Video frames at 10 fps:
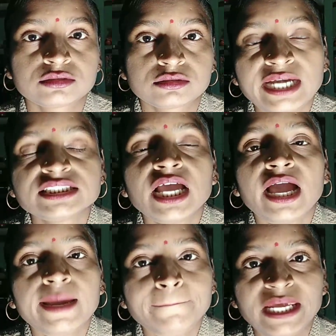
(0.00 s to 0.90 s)
Friends,
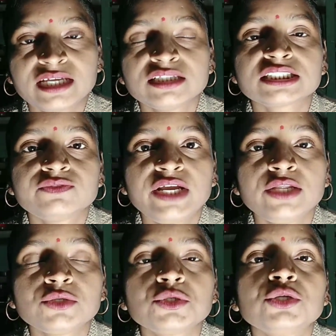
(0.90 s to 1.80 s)
I'm making this
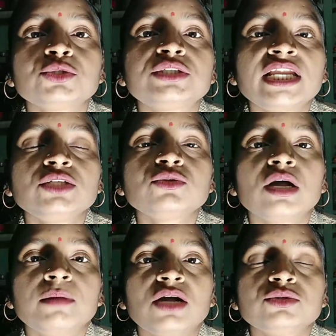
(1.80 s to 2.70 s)
video to tell you
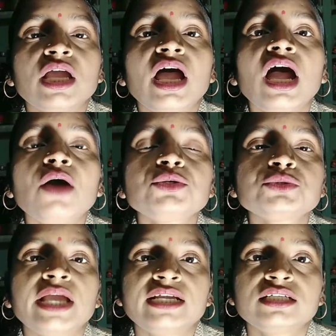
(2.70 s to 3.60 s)
about how to
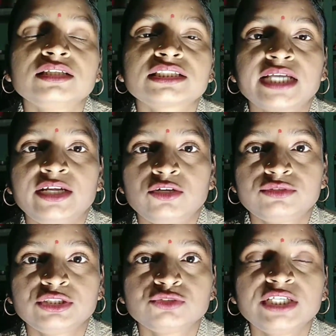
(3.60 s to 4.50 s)
handle this kind of
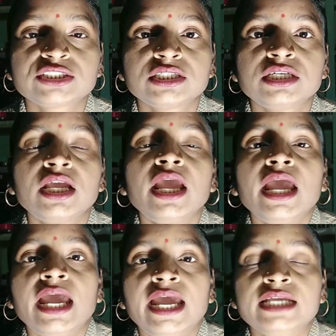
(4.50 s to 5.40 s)
situation
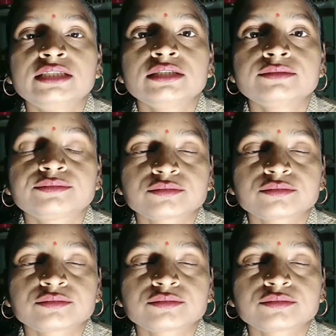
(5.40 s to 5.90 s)
and